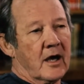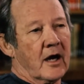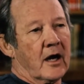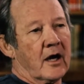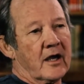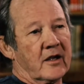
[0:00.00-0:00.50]

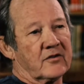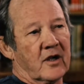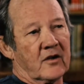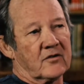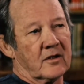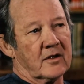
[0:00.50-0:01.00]

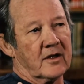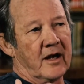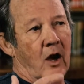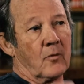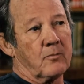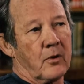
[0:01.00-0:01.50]
It's an
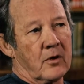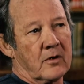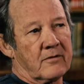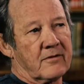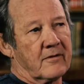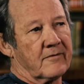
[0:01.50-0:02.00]

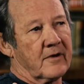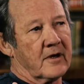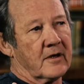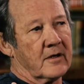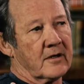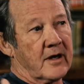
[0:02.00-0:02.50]
outgrowth
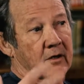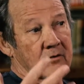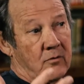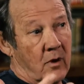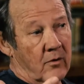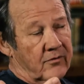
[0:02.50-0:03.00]

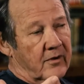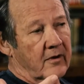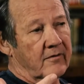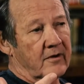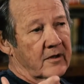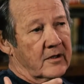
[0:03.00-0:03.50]

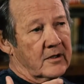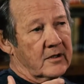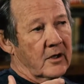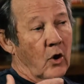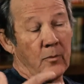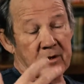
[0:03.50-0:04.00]
of
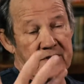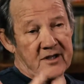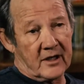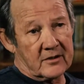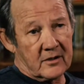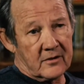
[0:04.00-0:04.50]
the open
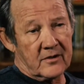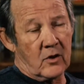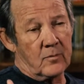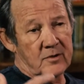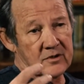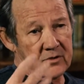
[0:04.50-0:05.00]
sector, the
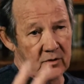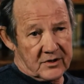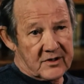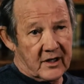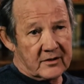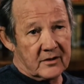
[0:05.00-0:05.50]
open source
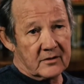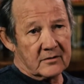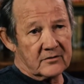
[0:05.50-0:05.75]
sector.